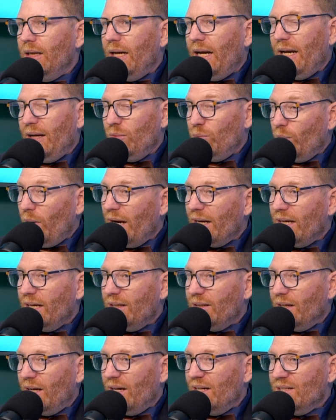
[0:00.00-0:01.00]
And
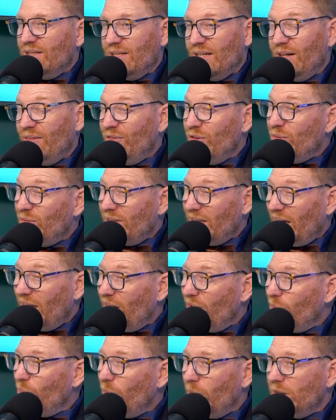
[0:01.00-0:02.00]
recognize that if you tell
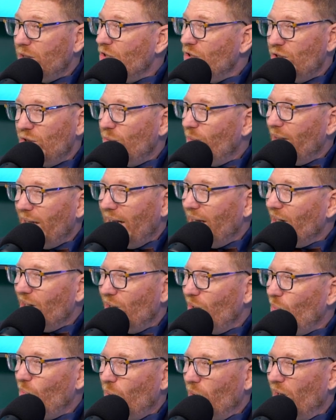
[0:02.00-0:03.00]
her what to do, it ain't going
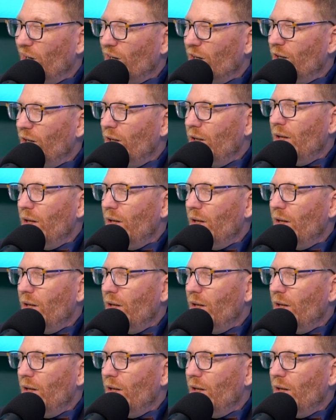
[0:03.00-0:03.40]
to work.